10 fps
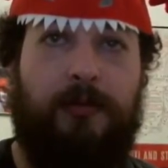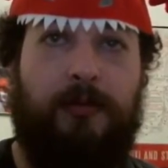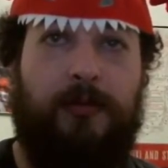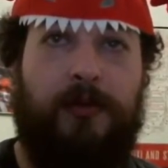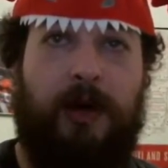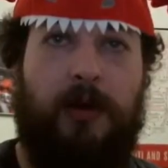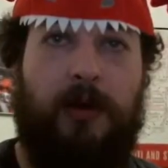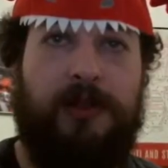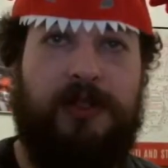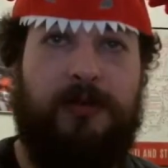
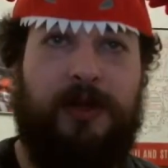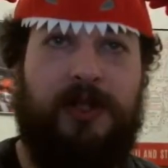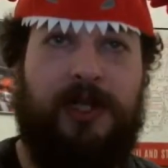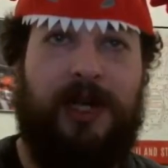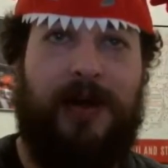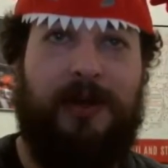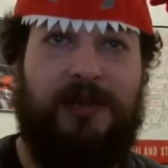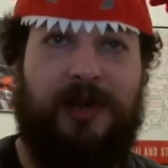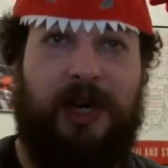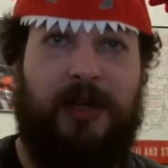once the time
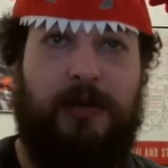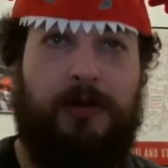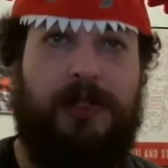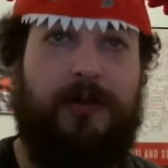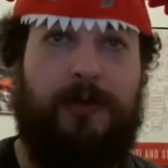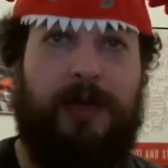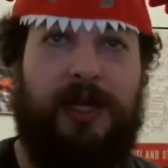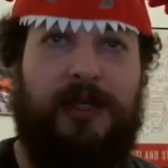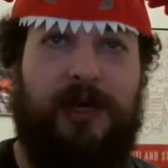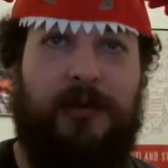expires or once
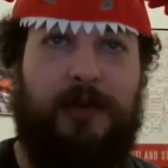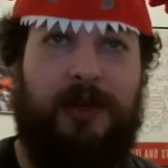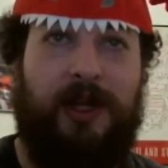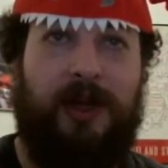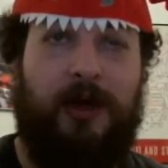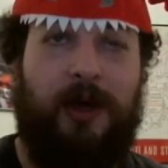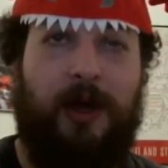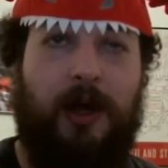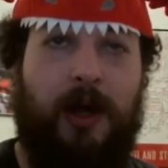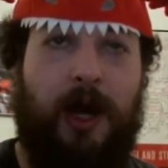everybody's done with it,
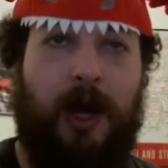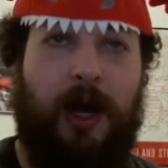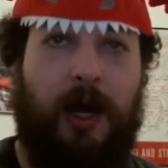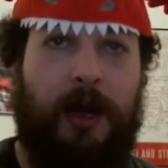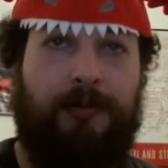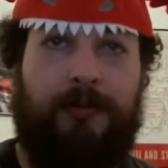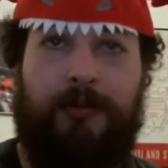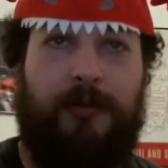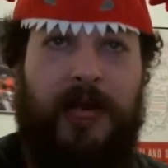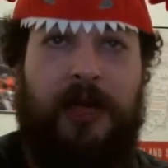
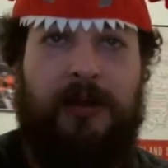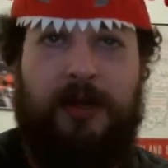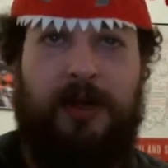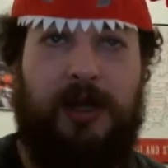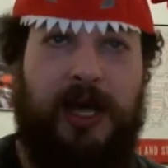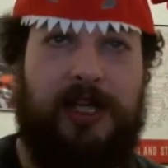it gets